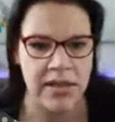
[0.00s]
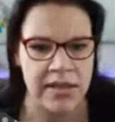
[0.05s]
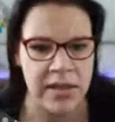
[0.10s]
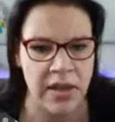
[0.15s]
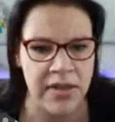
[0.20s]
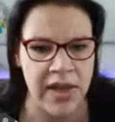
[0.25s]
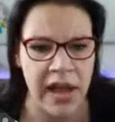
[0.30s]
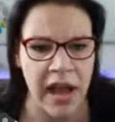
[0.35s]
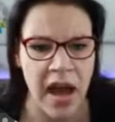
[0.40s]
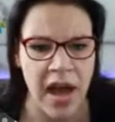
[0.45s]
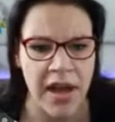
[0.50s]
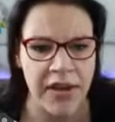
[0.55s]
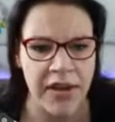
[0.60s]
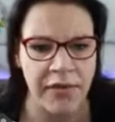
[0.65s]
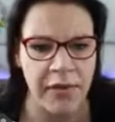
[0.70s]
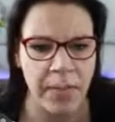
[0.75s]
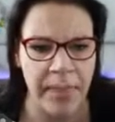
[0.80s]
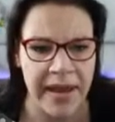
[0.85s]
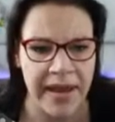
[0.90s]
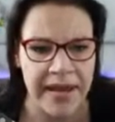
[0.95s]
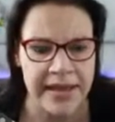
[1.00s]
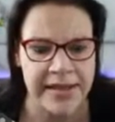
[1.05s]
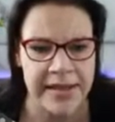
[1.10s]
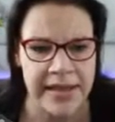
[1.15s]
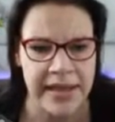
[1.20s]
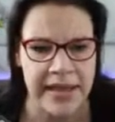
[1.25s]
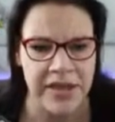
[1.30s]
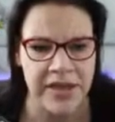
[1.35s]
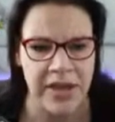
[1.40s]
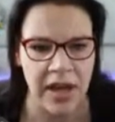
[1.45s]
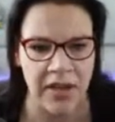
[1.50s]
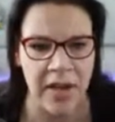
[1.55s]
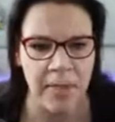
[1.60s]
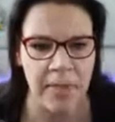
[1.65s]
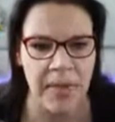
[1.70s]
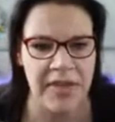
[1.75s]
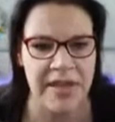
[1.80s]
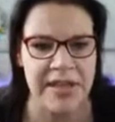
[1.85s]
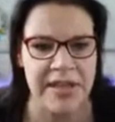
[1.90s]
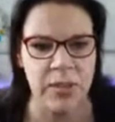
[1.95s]
So they're kind of repeating each other,
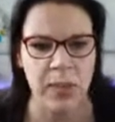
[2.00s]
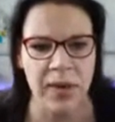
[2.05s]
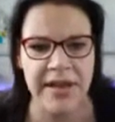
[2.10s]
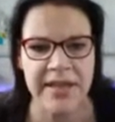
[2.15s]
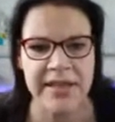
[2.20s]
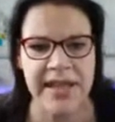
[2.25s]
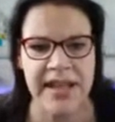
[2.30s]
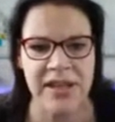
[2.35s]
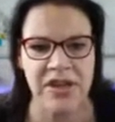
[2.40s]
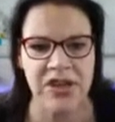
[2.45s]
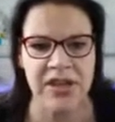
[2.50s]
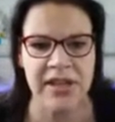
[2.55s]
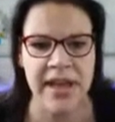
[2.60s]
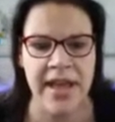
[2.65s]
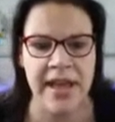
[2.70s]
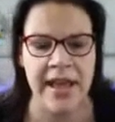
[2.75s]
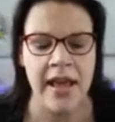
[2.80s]
but this one is actually